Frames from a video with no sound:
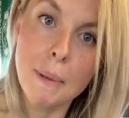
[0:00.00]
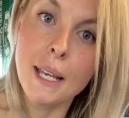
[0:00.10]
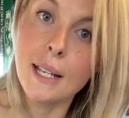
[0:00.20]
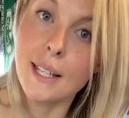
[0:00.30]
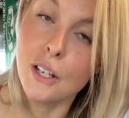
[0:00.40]

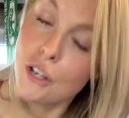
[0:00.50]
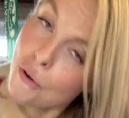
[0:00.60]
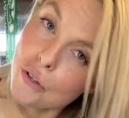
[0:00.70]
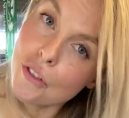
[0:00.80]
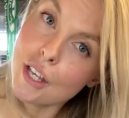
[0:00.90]
because I
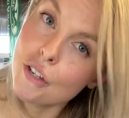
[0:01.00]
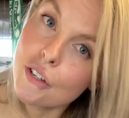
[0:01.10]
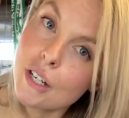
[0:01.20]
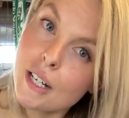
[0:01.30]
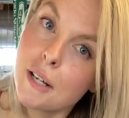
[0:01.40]
know you think you're
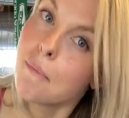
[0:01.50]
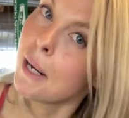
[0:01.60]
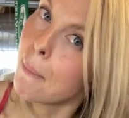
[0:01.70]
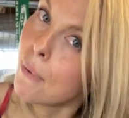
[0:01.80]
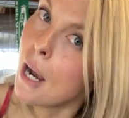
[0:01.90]
good at them,
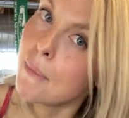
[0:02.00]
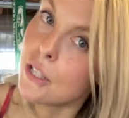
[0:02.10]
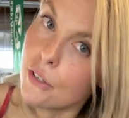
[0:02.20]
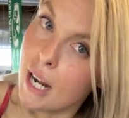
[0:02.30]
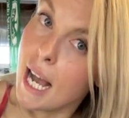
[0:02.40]
but I
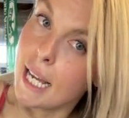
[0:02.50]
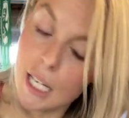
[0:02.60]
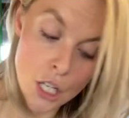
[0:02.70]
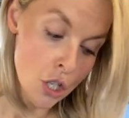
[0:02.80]
promise you're not.